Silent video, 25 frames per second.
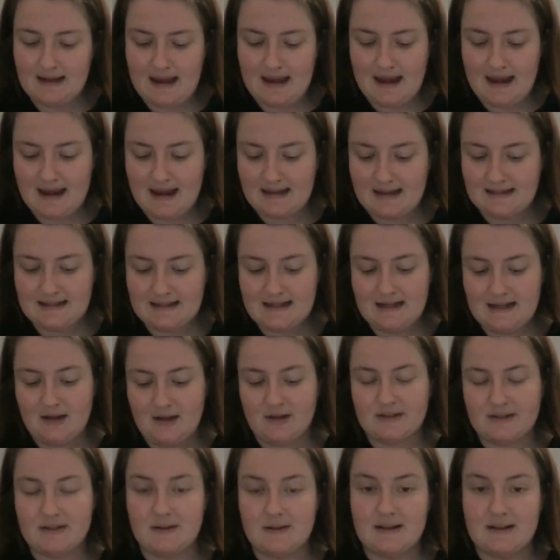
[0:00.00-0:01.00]
and he
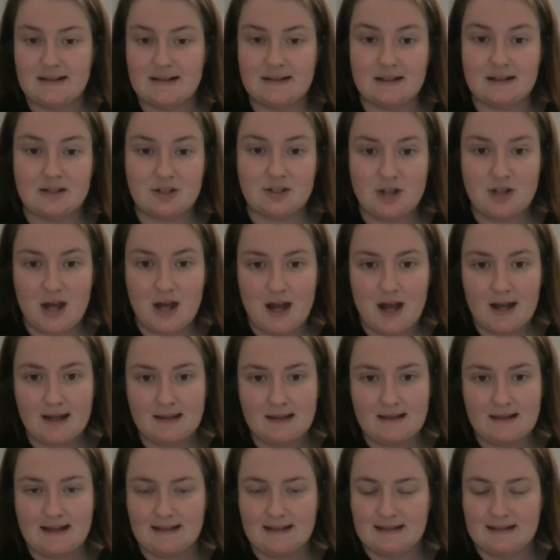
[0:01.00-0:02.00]
also gets a
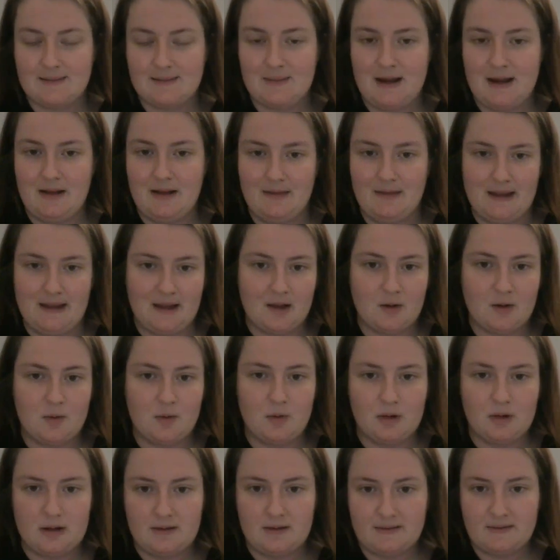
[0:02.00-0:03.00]
shock that's about like a
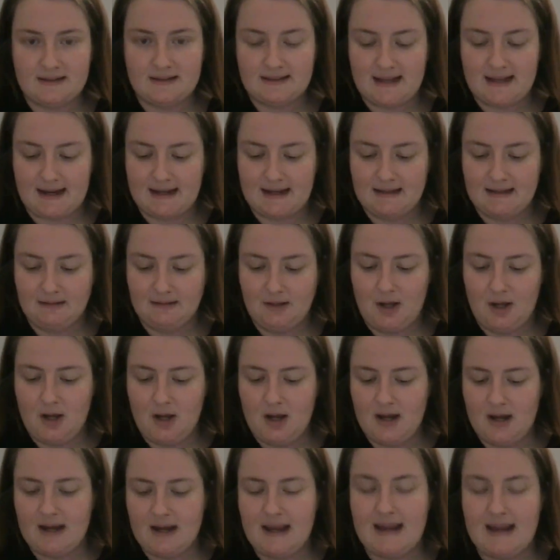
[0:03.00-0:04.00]
quarter of a second
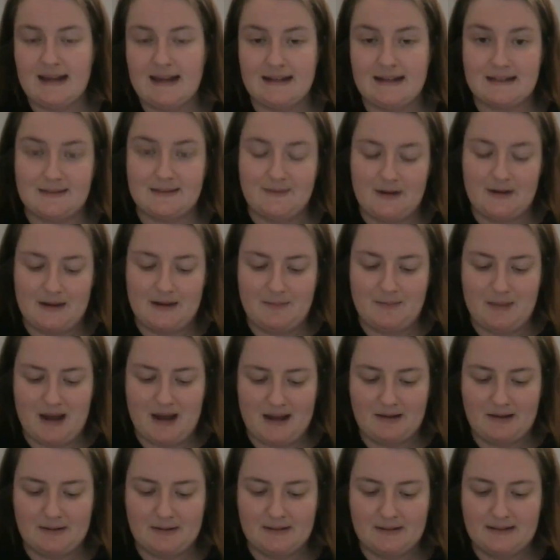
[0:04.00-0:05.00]
long and it's very
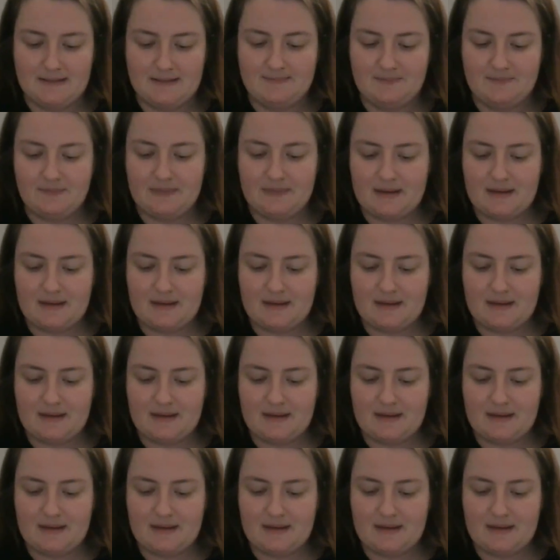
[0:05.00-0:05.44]
mild.